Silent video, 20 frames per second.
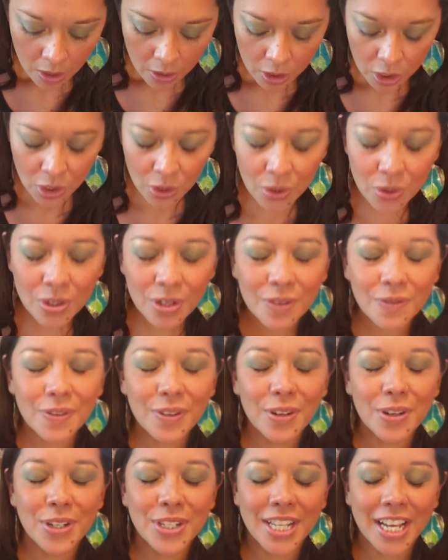
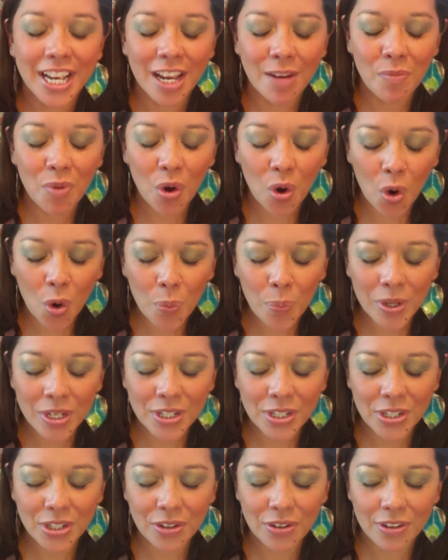Universe, I am
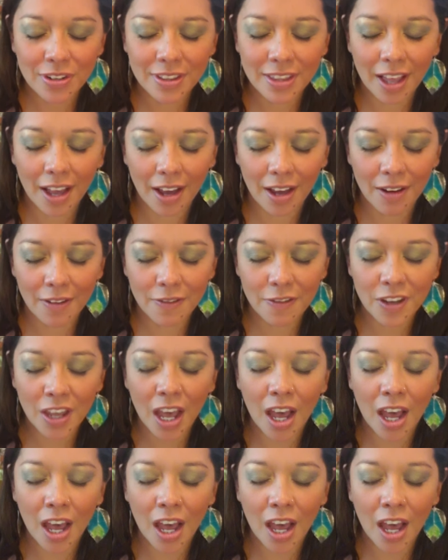open to your love.